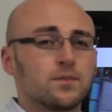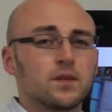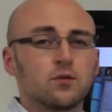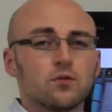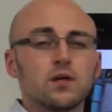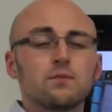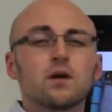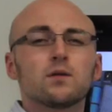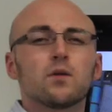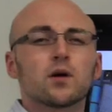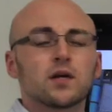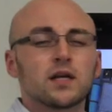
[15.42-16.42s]
email
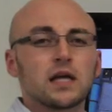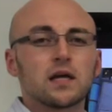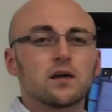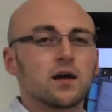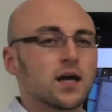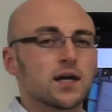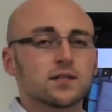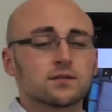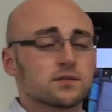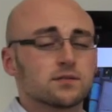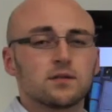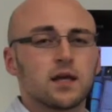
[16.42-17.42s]
marketing
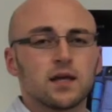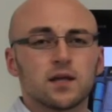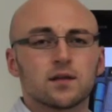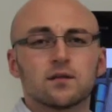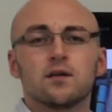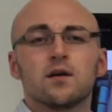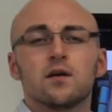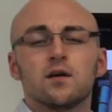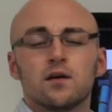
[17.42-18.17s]
has taken